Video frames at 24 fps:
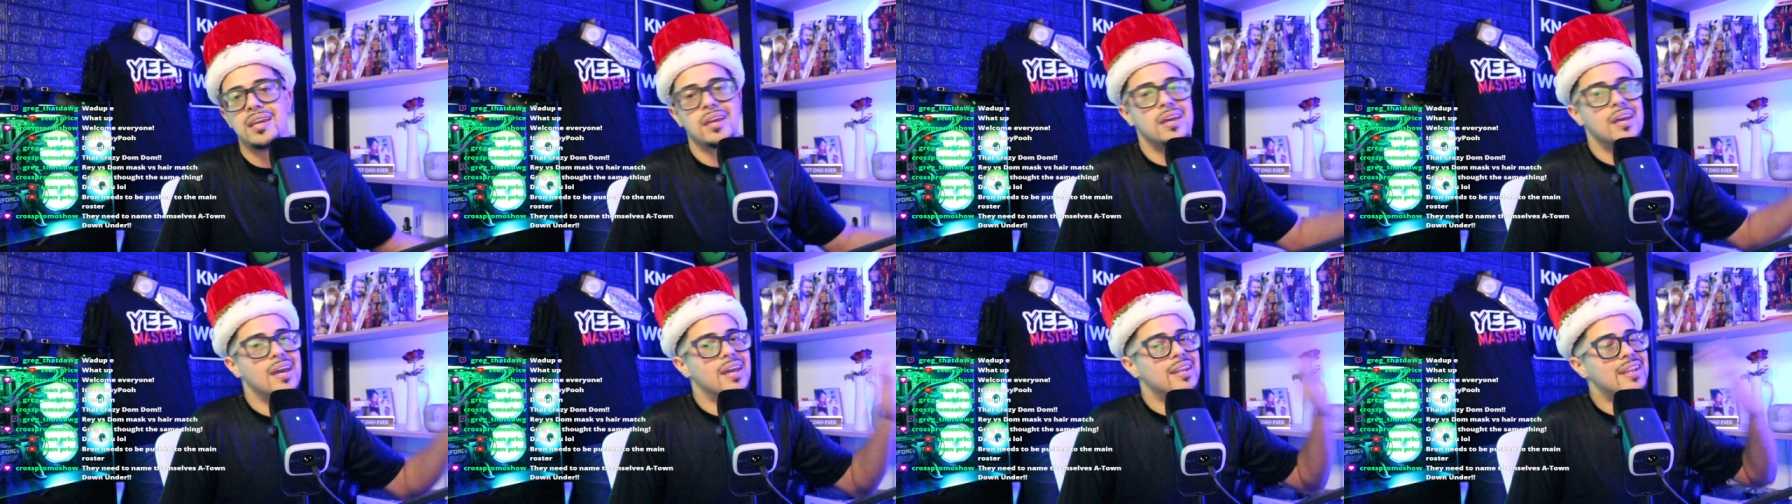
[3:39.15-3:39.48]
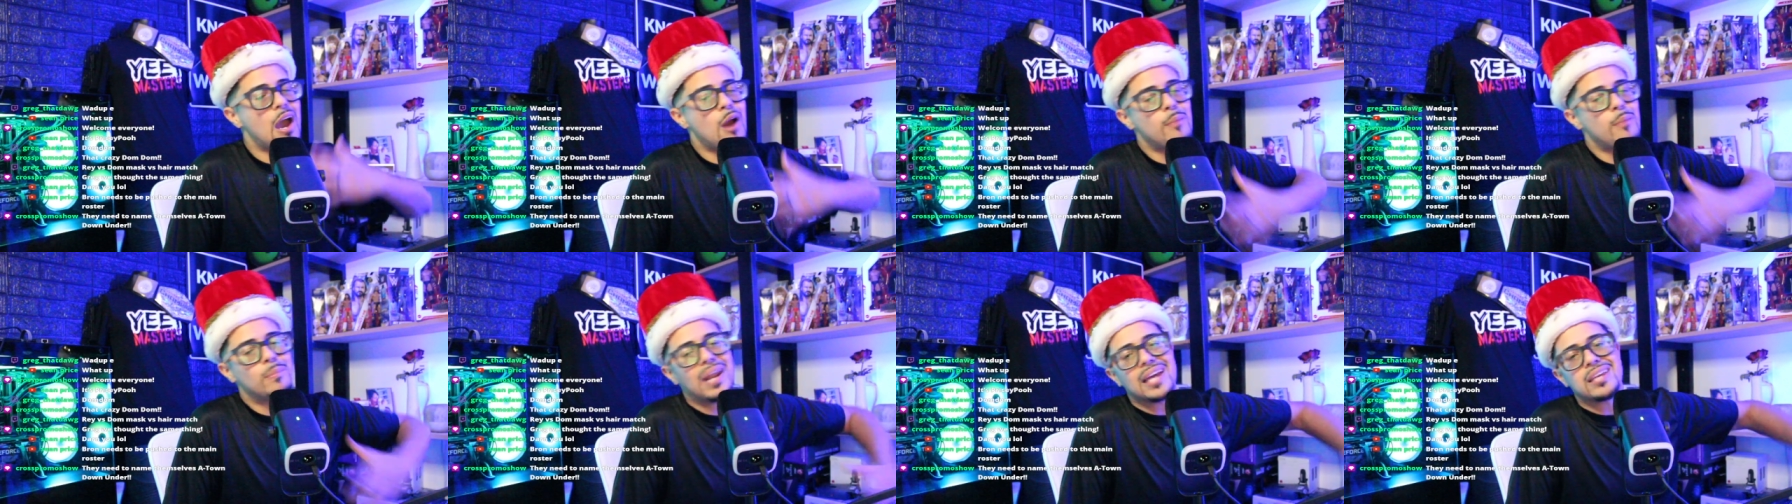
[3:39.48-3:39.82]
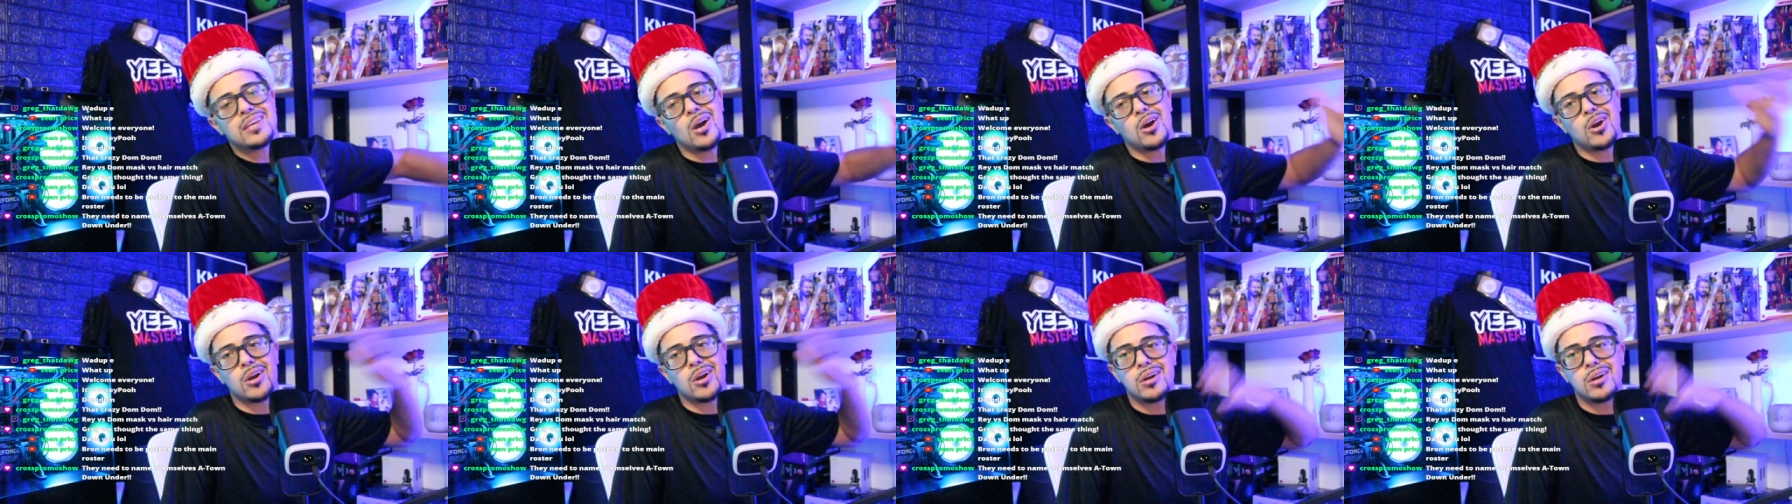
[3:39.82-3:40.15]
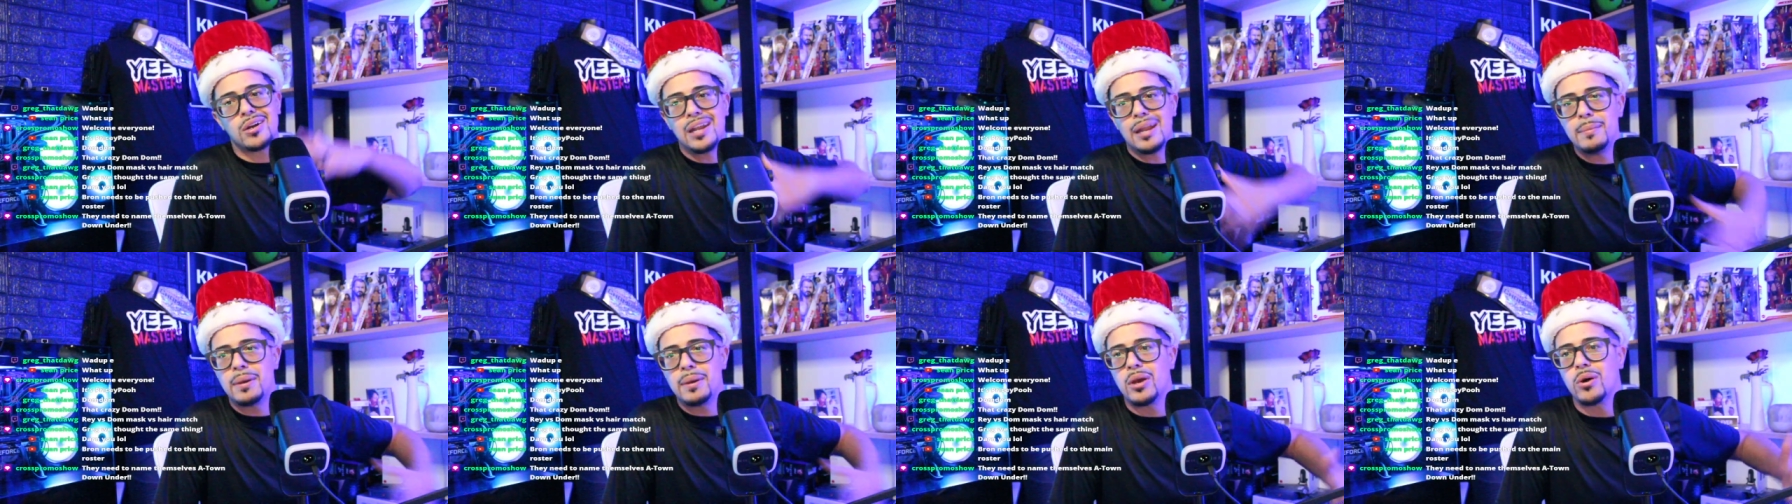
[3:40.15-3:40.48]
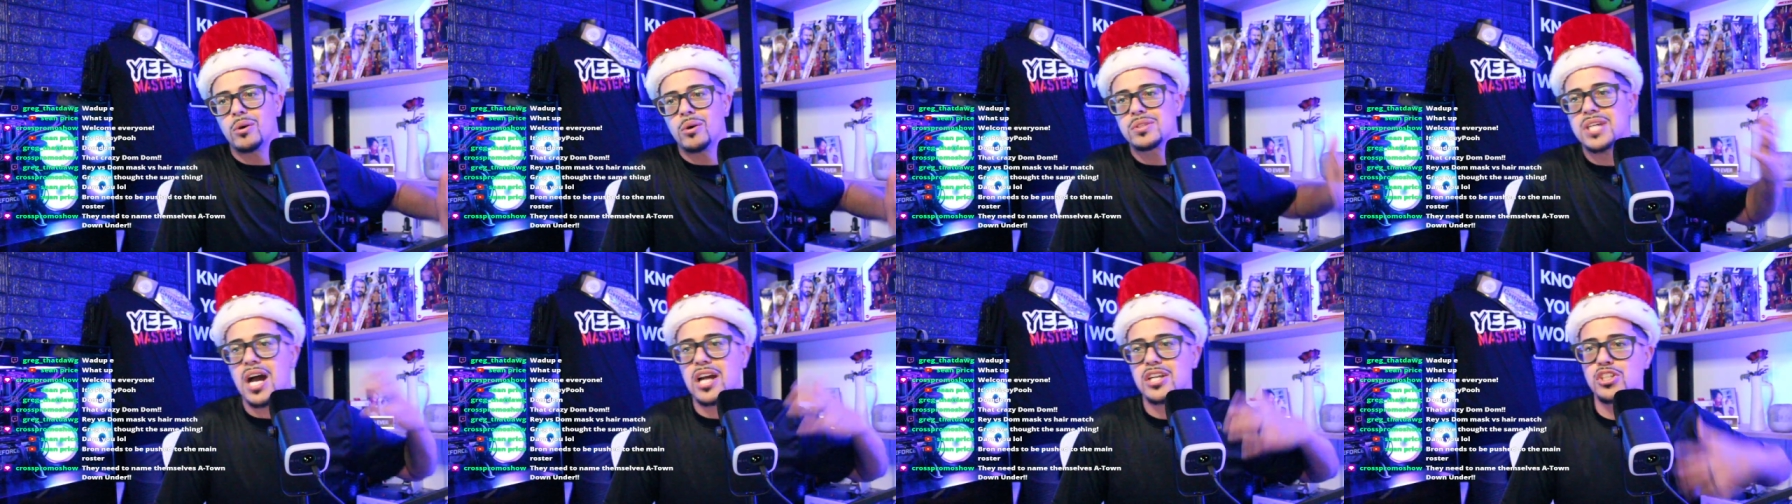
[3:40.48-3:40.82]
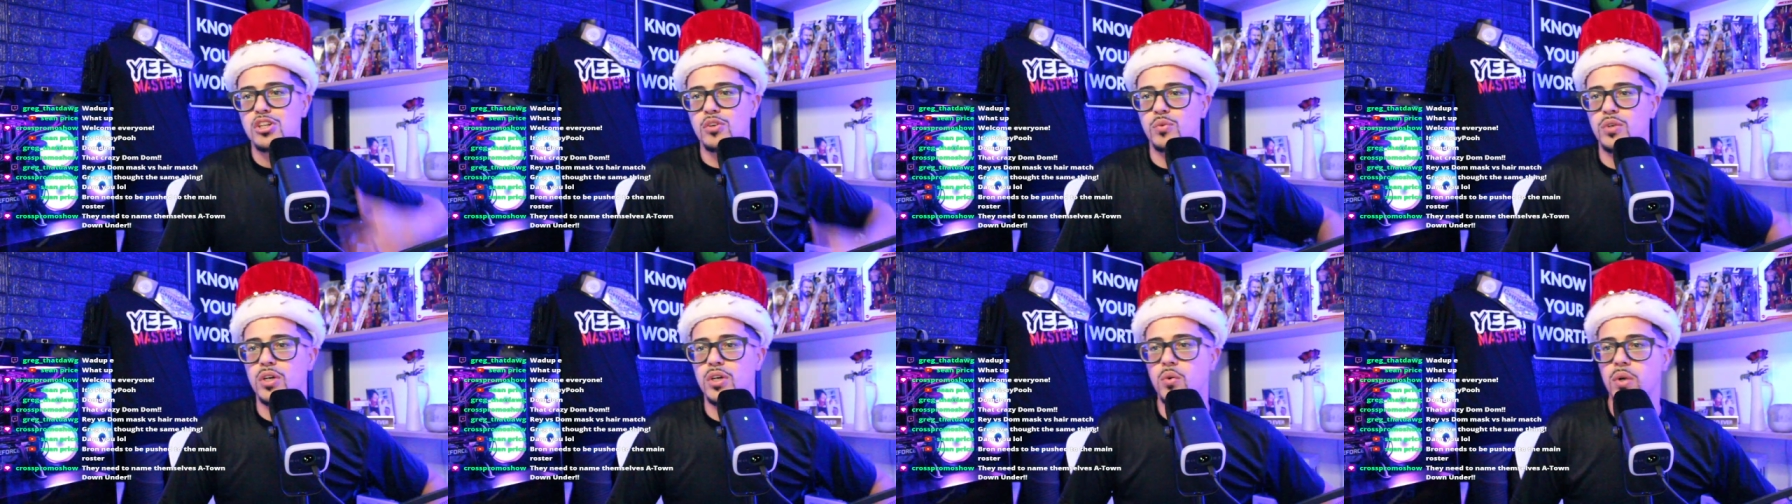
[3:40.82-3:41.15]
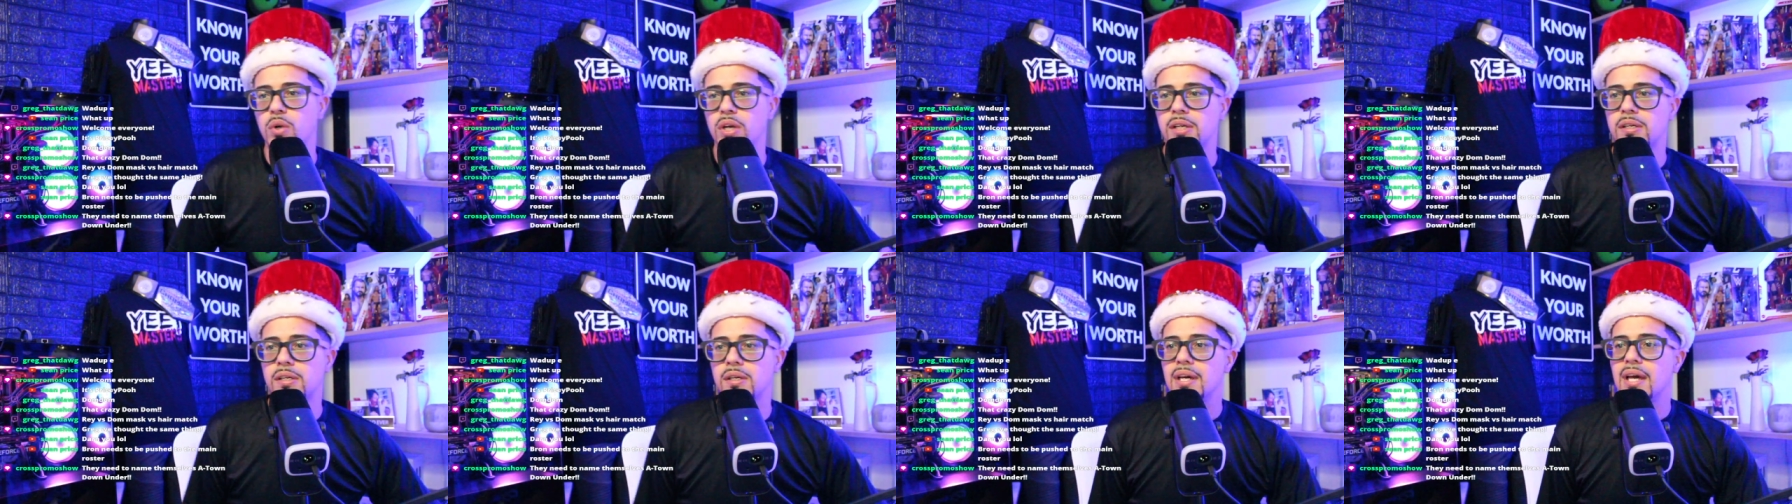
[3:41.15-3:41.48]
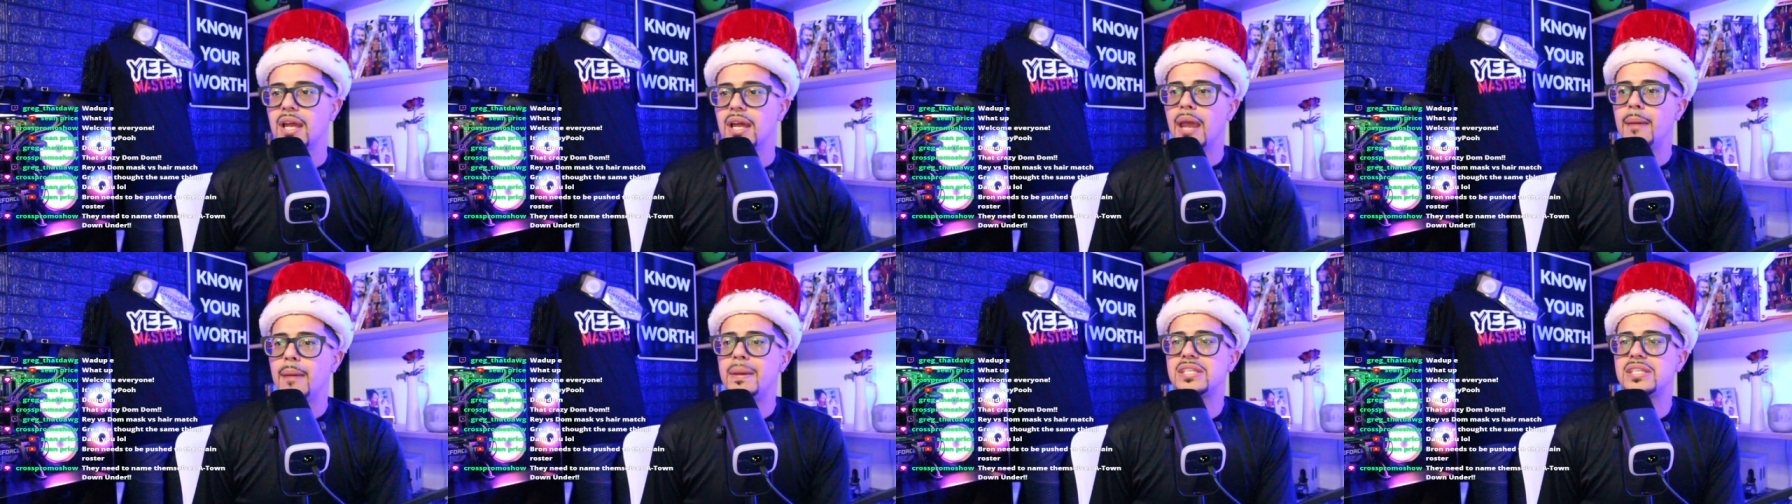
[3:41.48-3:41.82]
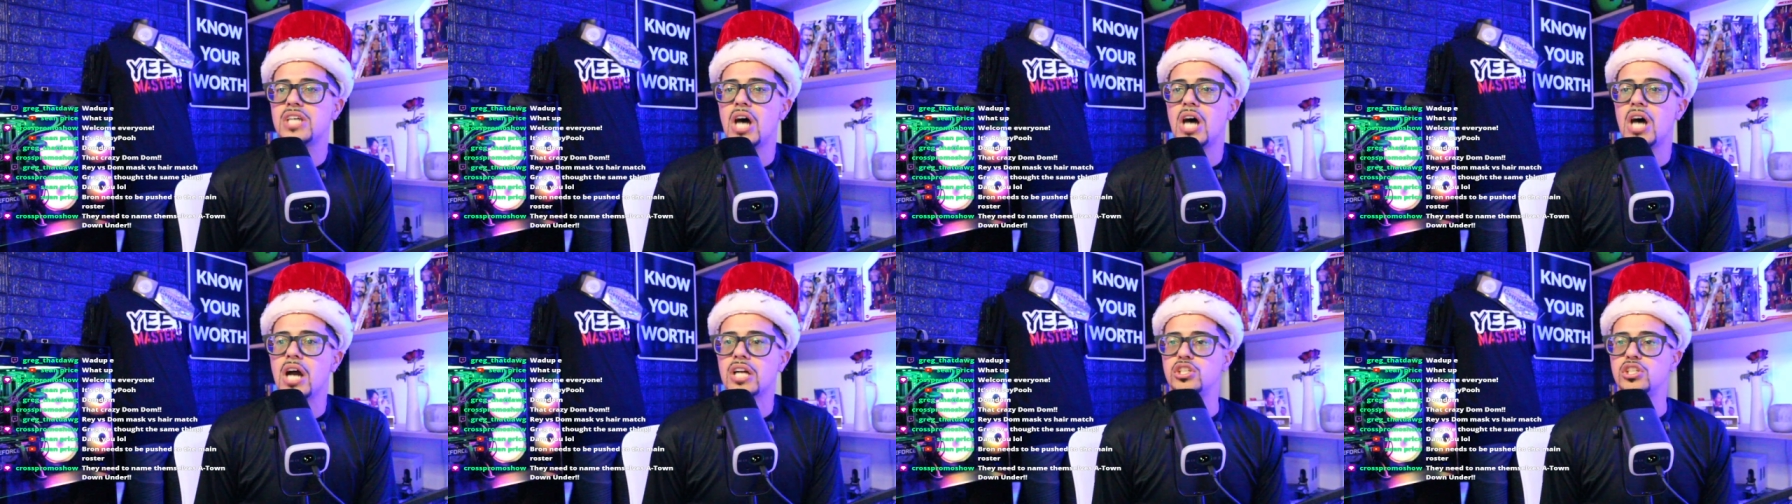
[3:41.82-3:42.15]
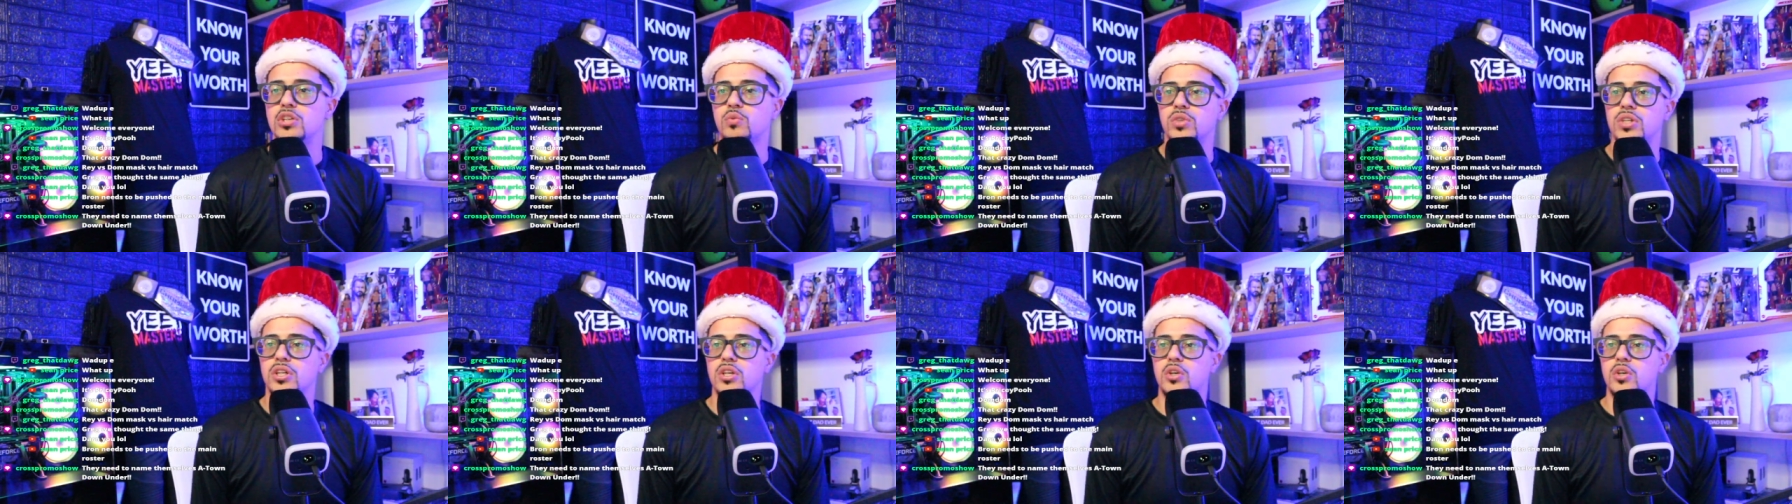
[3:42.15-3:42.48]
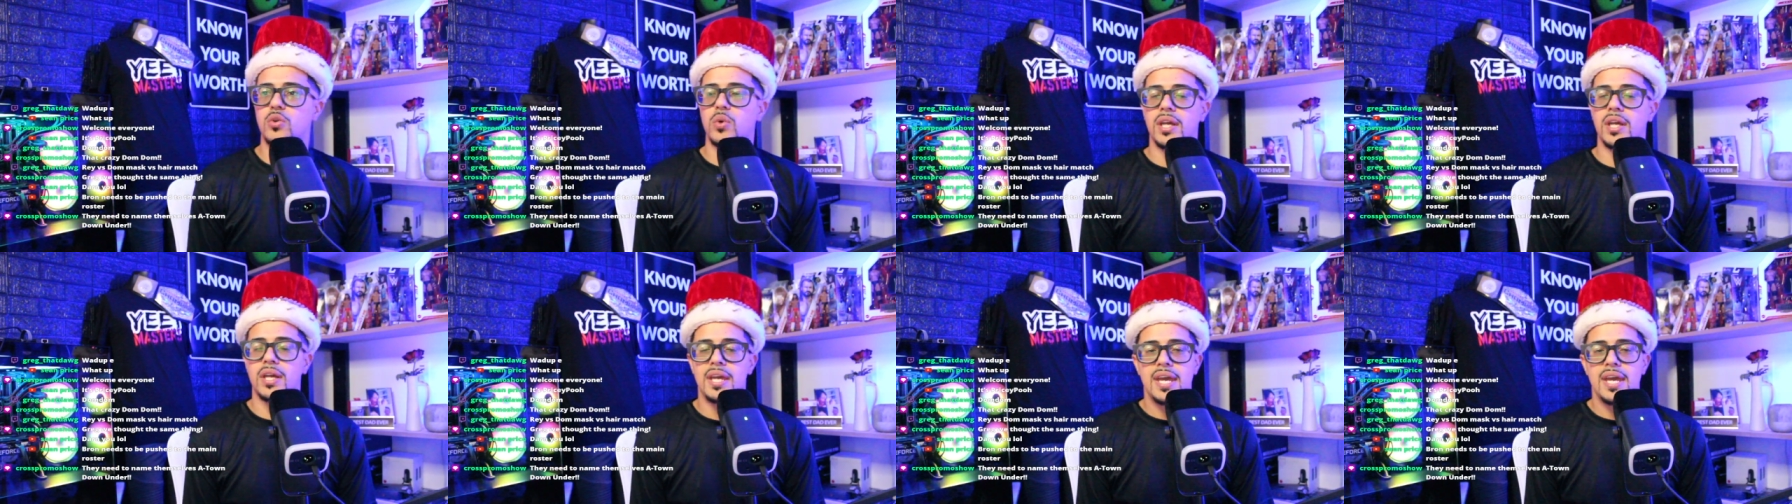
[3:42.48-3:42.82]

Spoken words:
Naomi like, "Yo, girl, let me go talk to you real quick. Let me talk to you real quick."